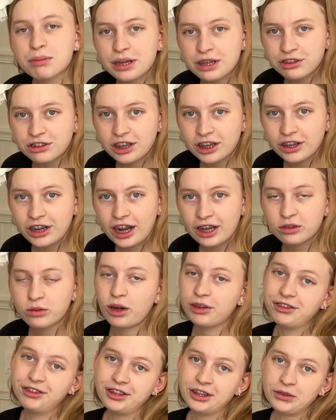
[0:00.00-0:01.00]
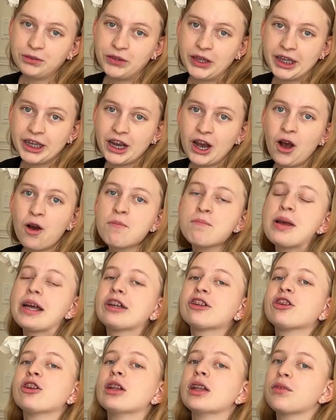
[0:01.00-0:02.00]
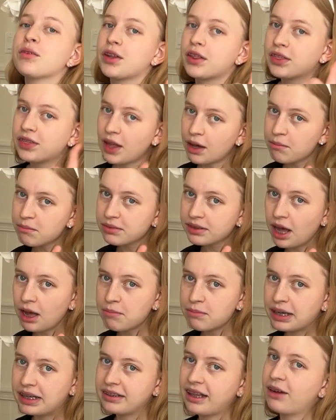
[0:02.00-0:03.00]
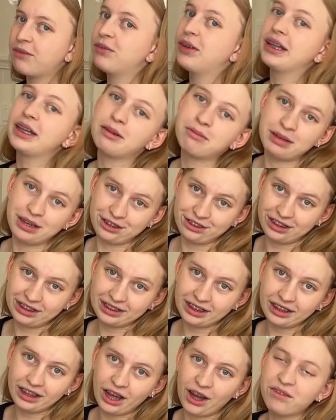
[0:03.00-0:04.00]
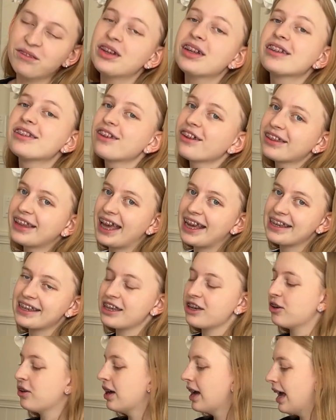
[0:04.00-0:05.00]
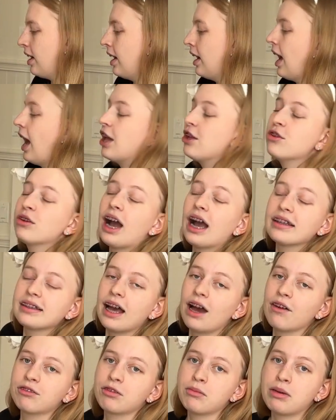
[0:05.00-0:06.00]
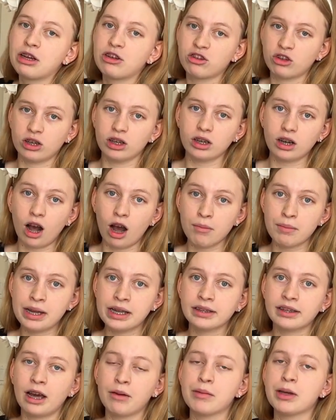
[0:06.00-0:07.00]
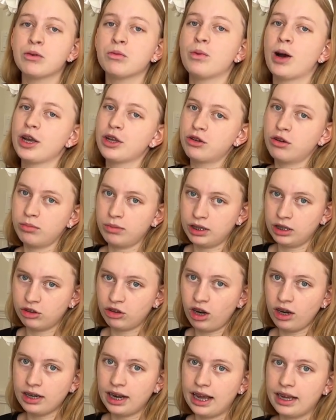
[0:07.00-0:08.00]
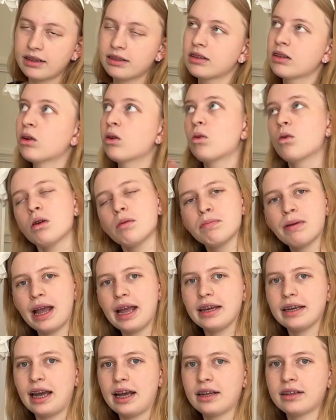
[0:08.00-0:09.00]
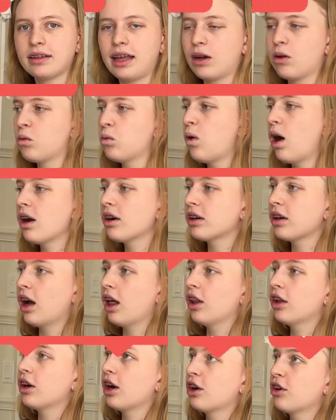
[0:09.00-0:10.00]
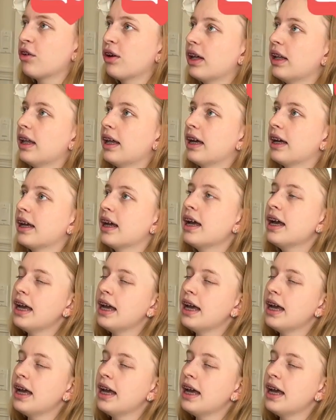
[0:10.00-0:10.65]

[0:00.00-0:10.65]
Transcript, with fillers: appreciate you guys watching this video. Make sure you leave a thumbs up because I really appreciate the love, so thank you. And you guys have to make sure to comment and tell me what you want me to draw next or paint next, like watercolor, acrylic,